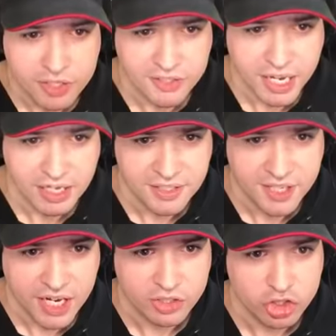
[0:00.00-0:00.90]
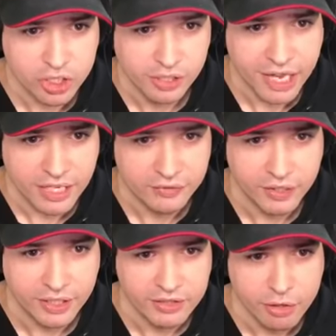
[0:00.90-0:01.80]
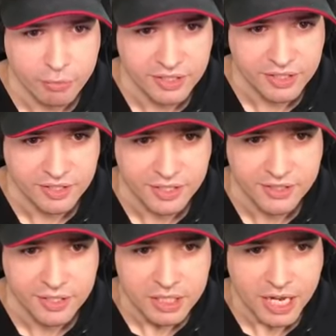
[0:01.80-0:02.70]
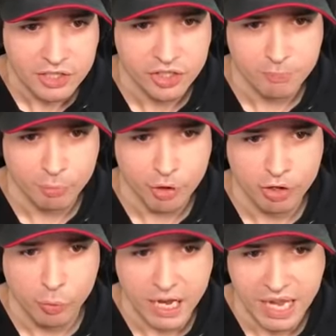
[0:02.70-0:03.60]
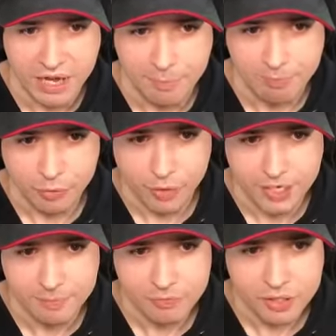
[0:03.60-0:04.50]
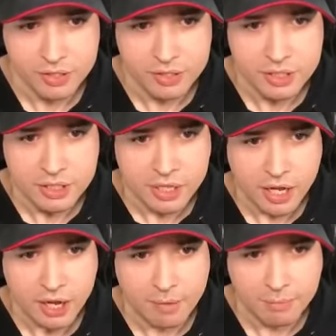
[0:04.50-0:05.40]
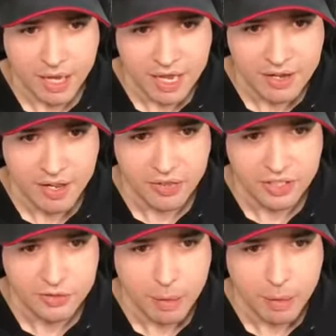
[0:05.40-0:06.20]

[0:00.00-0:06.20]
stay inside his shield, activate extra resistance, and just brawl away at him, right? Um, and uh, these